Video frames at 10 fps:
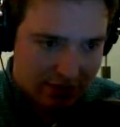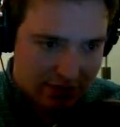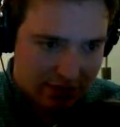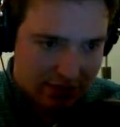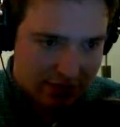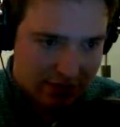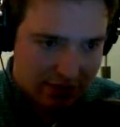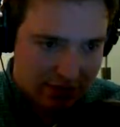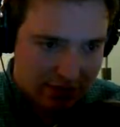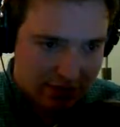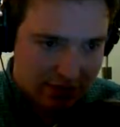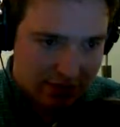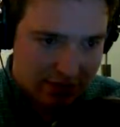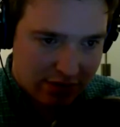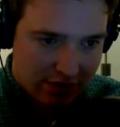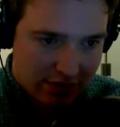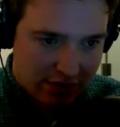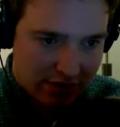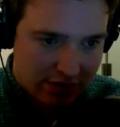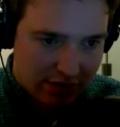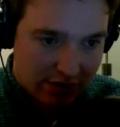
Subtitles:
Nobody speaks.